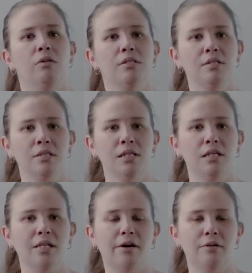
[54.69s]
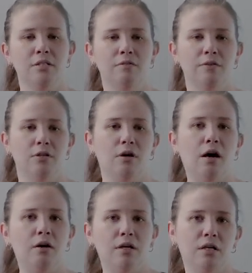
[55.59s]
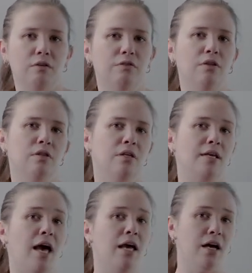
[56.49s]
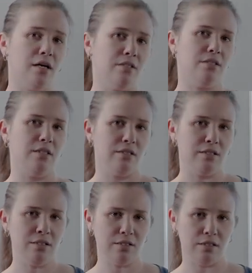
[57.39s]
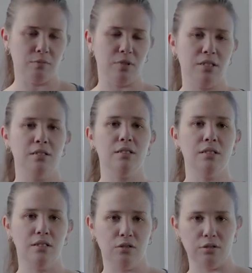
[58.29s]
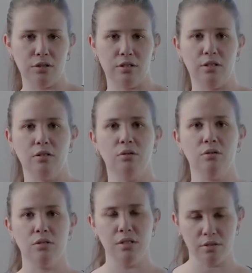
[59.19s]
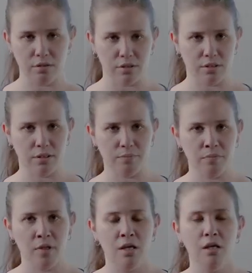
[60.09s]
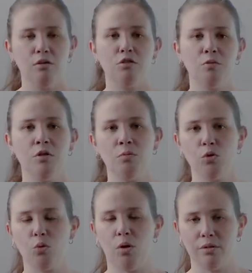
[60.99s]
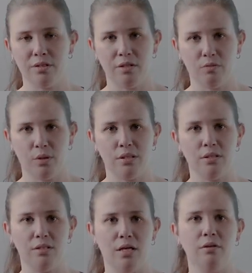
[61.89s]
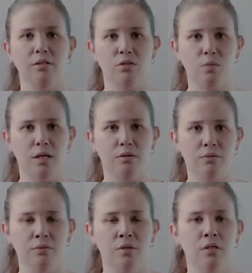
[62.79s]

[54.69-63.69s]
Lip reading: This is going to allow us to figure out if the chaos in the system is increasing or decreasing. There's some other more qualitative ways to tell as well.